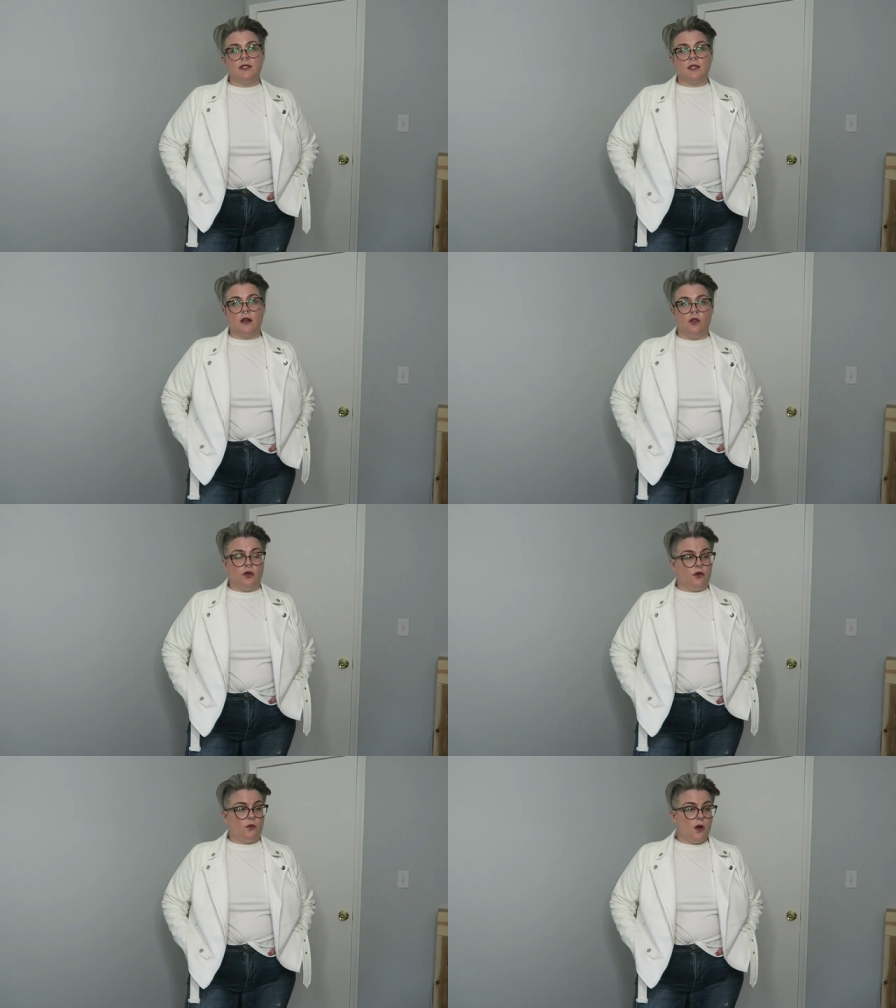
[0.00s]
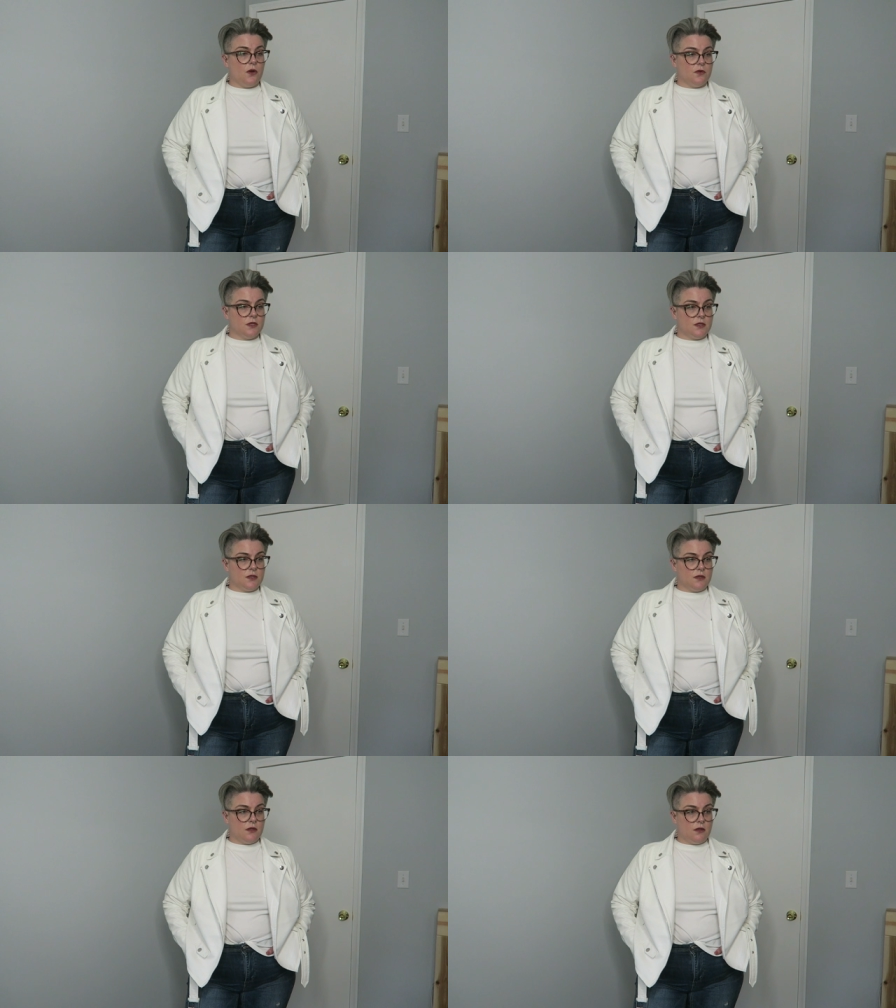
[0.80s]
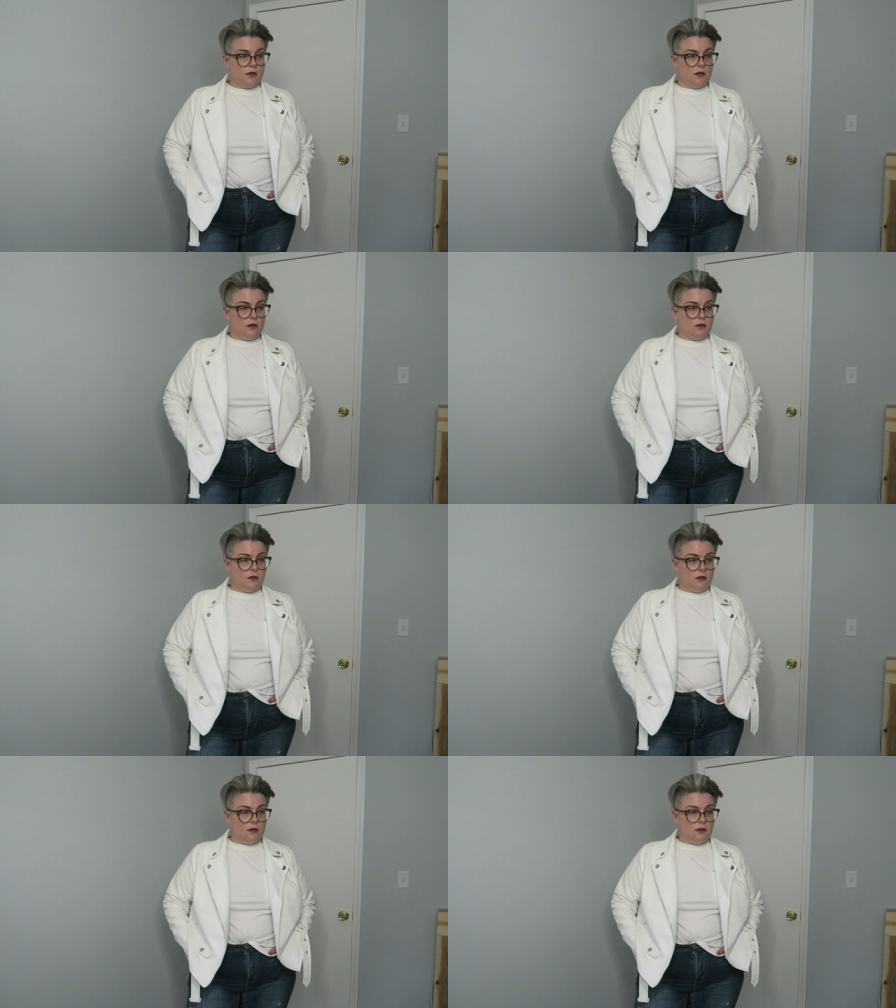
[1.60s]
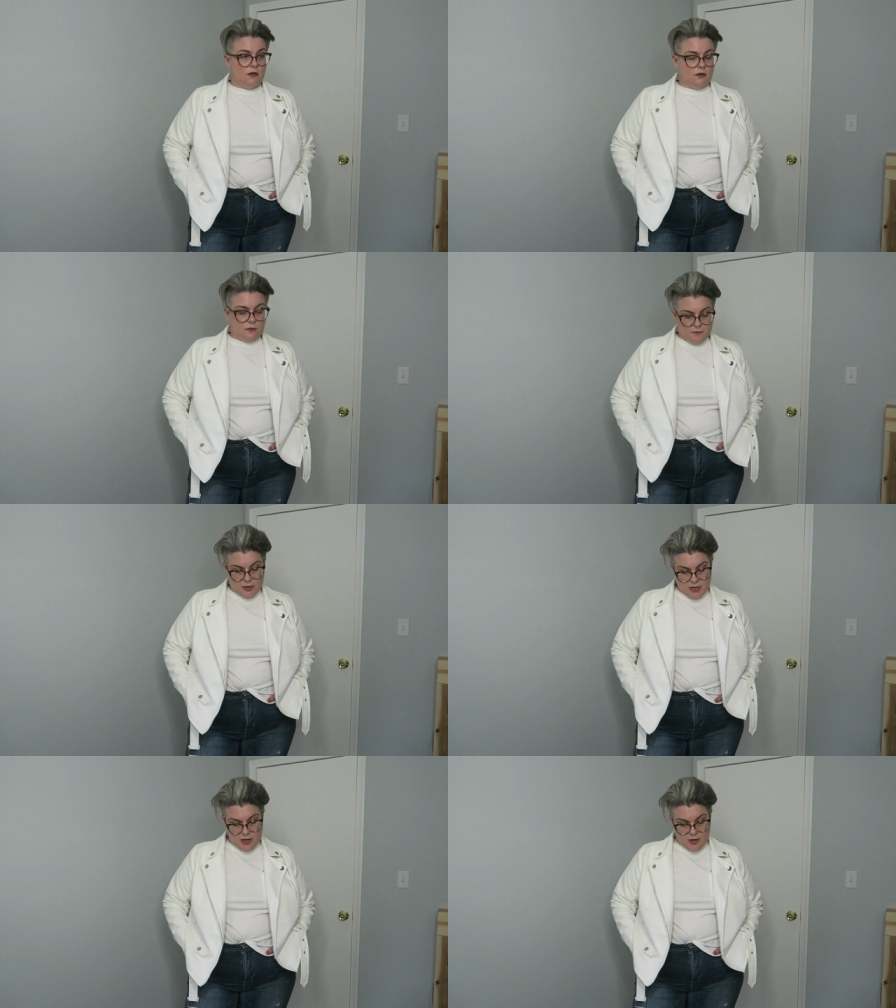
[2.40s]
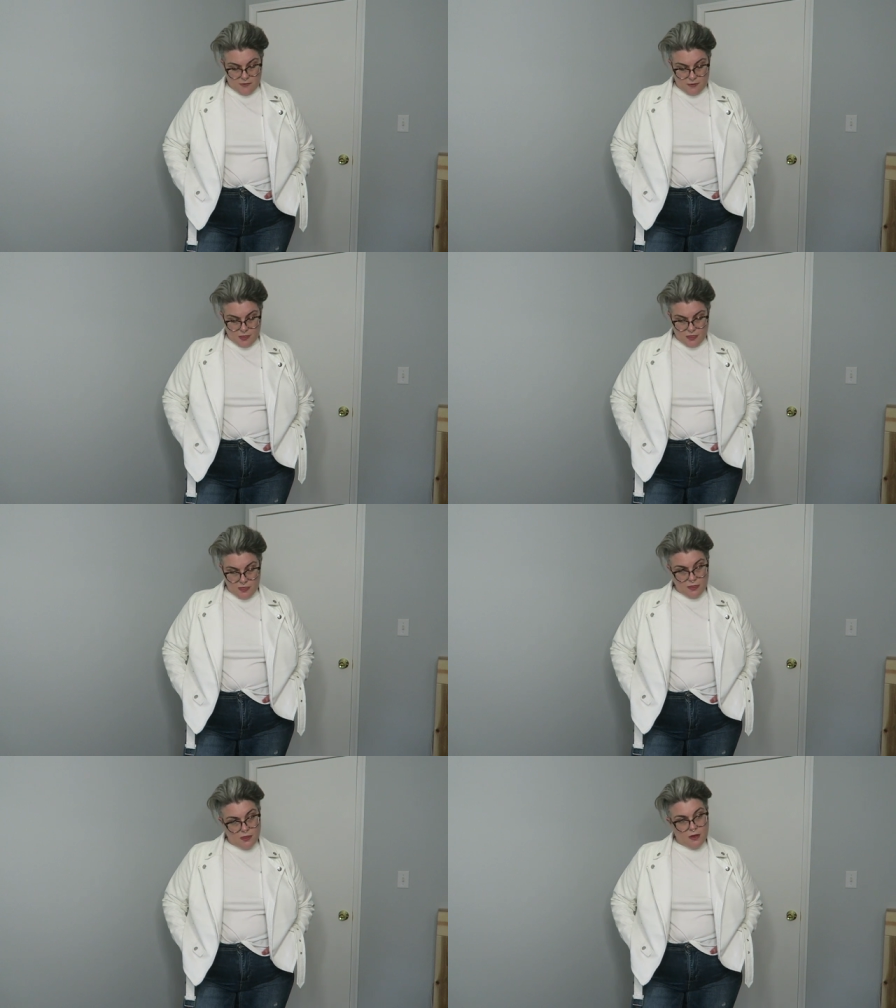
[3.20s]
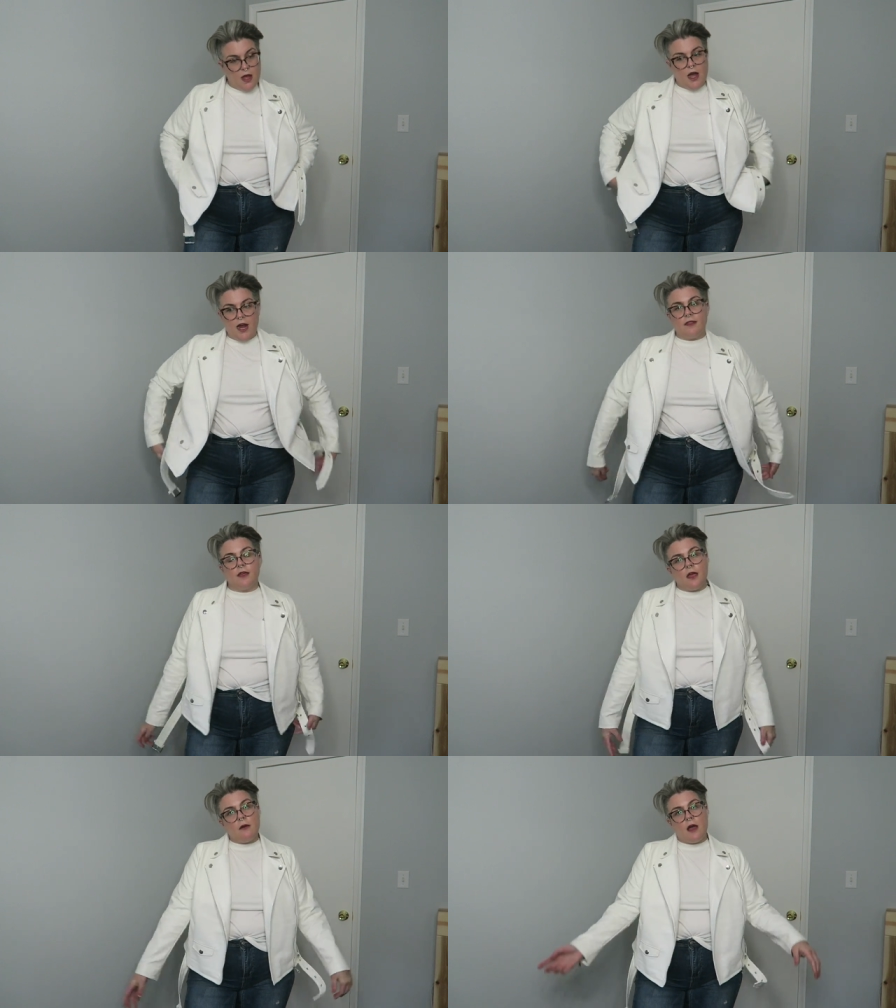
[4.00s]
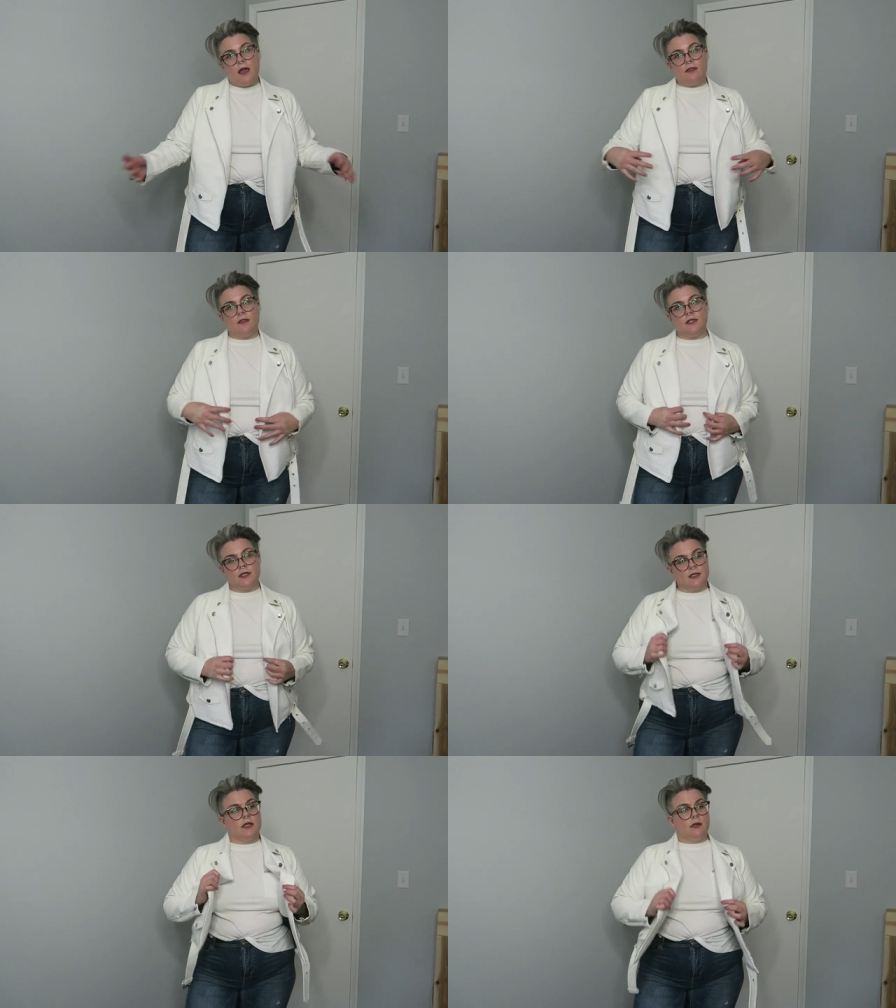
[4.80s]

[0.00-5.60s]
this is gonna look gross. It's gonna be, it's just gross. Yeah. So it's. I, I think I, I think this is